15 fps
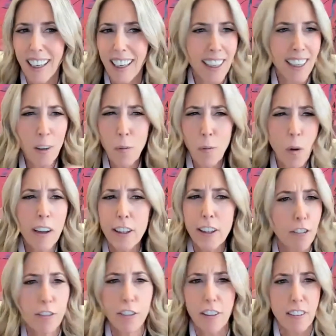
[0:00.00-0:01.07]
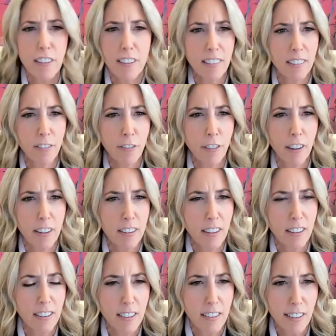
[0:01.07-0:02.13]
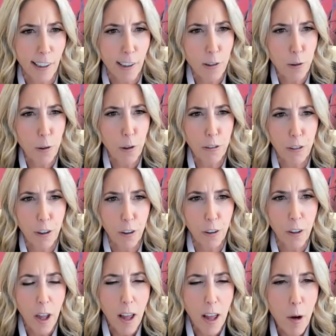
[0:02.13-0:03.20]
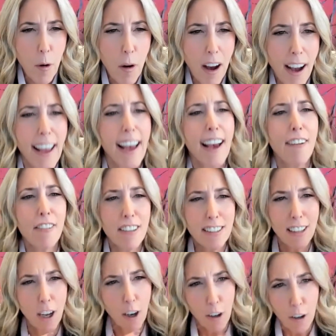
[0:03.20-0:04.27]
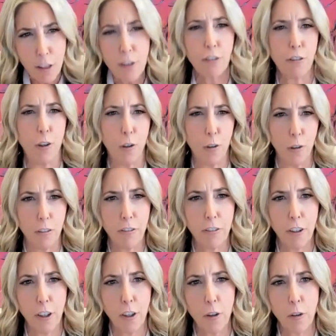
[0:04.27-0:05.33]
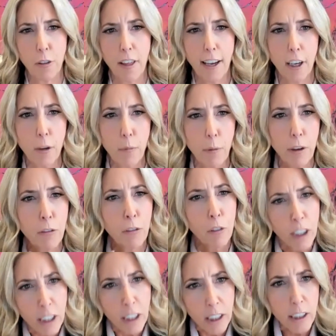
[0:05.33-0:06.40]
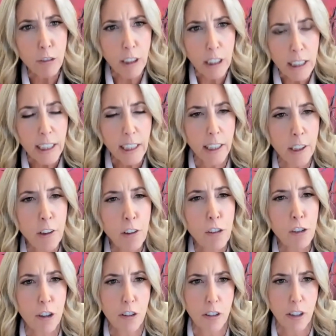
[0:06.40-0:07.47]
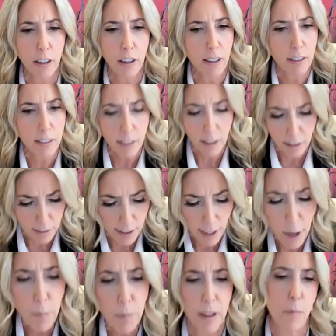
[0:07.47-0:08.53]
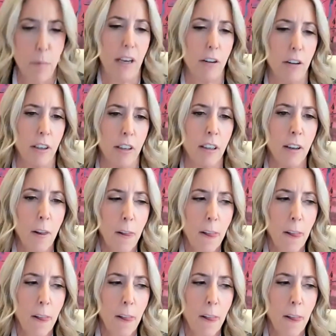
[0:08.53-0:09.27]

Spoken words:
I don't want you for this assistant controller role. I have this other role for you that could be really, really interesting. I said, tell me about it.